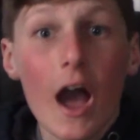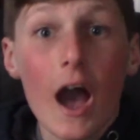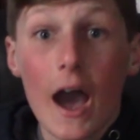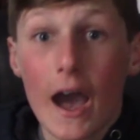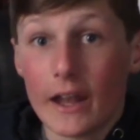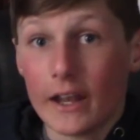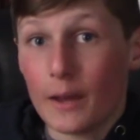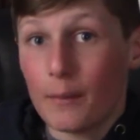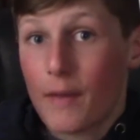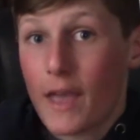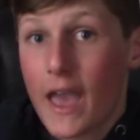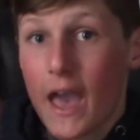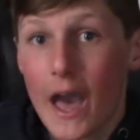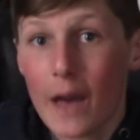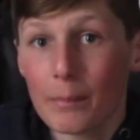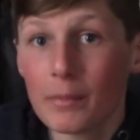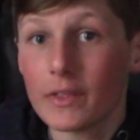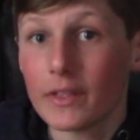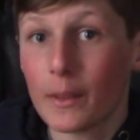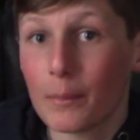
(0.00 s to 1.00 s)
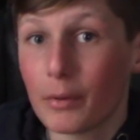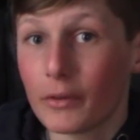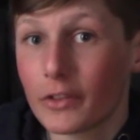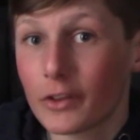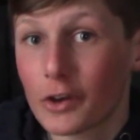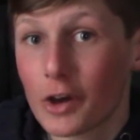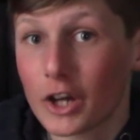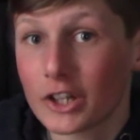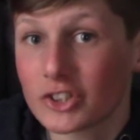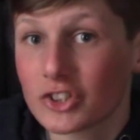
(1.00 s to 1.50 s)
And I'm happy they put the
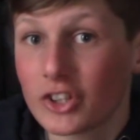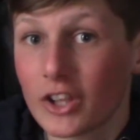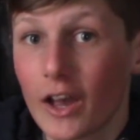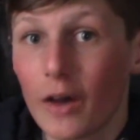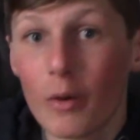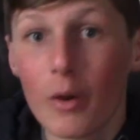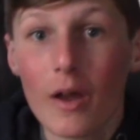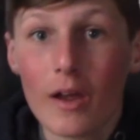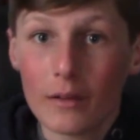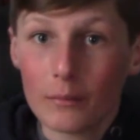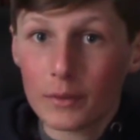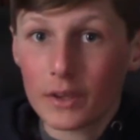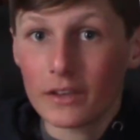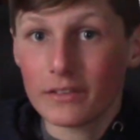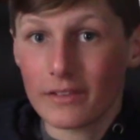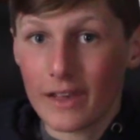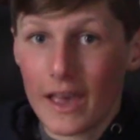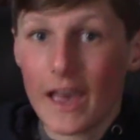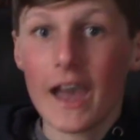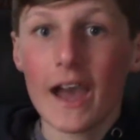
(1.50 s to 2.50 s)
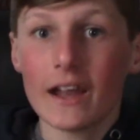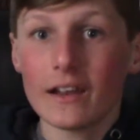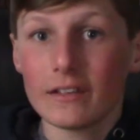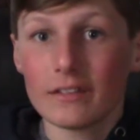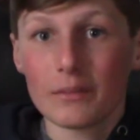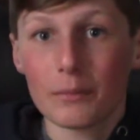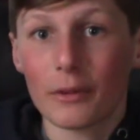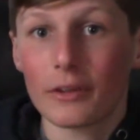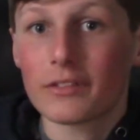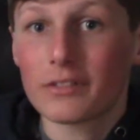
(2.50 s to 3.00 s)
caution out because it added
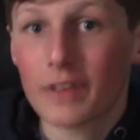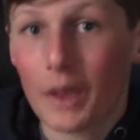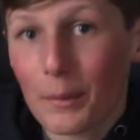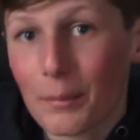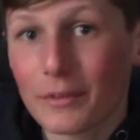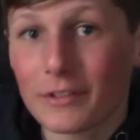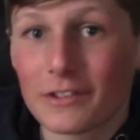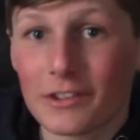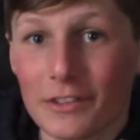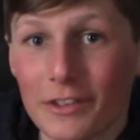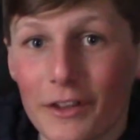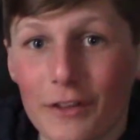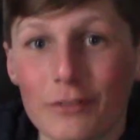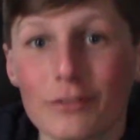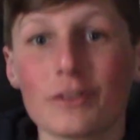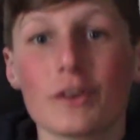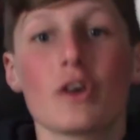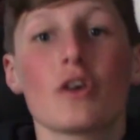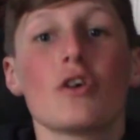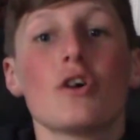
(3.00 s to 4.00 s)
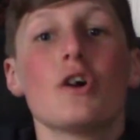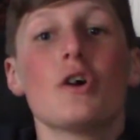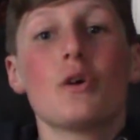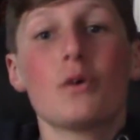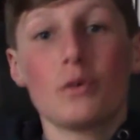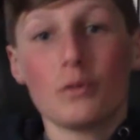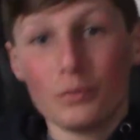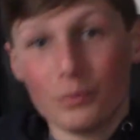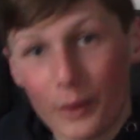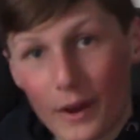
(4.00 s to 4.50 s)
some excitement to this
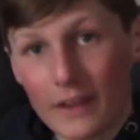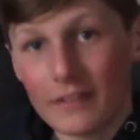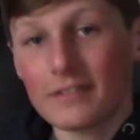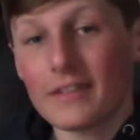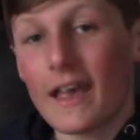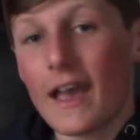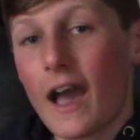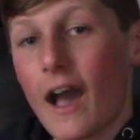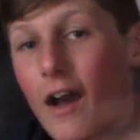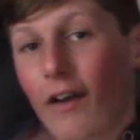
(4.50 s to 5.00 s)
race.